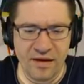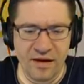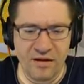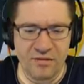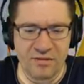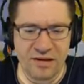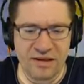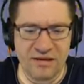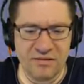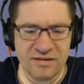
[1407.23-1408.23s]
I don't think
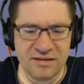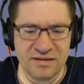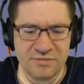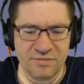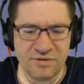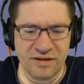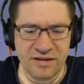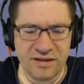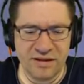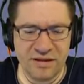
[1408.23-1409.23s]
there is, but
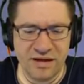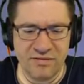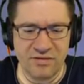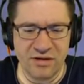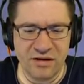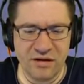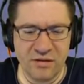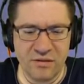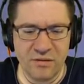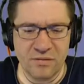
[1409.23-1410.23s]
you never
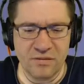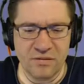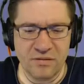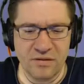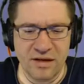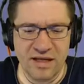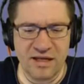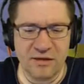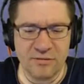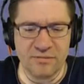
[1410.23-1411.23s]
know.
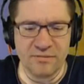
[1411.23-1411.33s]
Anyhow.